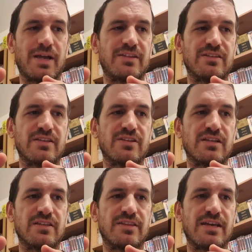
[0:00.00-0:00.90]
and the, the,
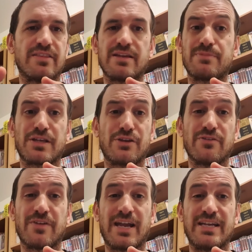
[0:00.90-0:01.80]
the, they've been queuing
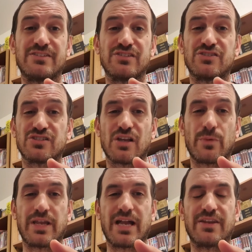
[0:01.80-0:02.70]
for ages, just like
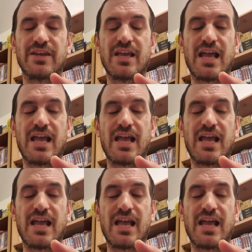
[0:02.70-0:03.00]
we had.